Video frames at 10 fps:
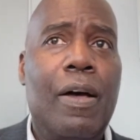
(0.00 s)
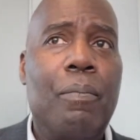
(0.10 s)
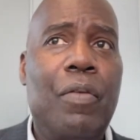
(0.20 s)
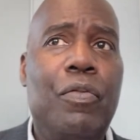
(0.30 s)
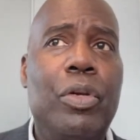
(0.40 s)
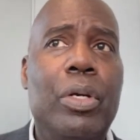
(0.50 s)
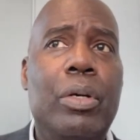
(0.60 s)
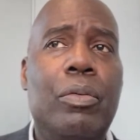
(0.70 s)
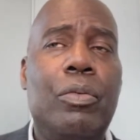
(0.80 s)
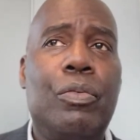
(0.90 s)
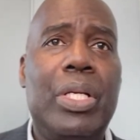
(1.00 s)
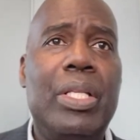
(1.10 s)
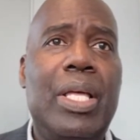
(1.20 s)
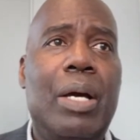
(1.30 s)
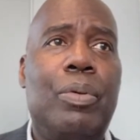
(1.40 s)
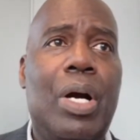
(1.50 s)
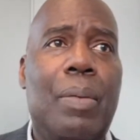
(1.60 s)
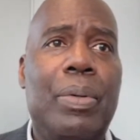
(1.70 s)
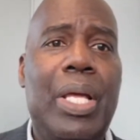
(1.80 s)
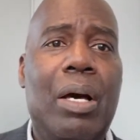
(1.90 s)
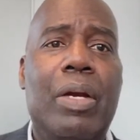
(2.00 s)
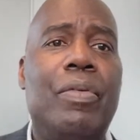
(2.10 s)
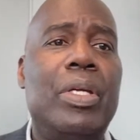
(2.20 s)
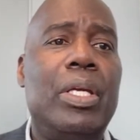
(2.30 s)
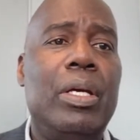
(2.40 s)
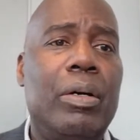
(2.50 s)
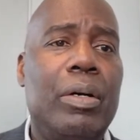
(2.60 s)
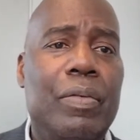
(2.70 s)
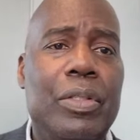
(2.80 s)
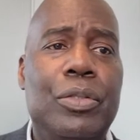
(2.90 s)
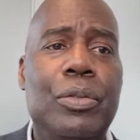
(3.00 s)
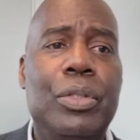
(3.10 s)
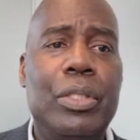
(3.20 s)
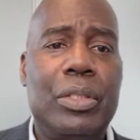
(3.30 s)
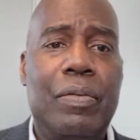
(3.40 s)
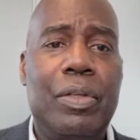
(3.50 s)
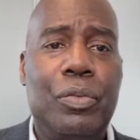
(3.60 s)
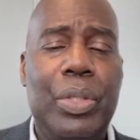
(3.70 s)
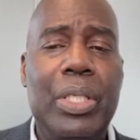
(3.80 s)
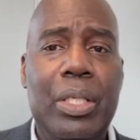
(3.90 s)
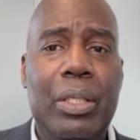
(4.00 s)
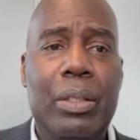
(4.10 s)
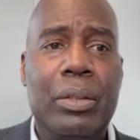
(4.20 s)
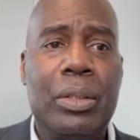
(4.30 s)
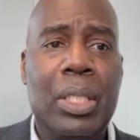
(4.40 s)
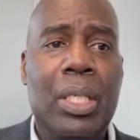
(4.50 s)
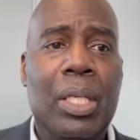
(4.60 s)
If you're renting that property out every year, every 2 years, every 3 years,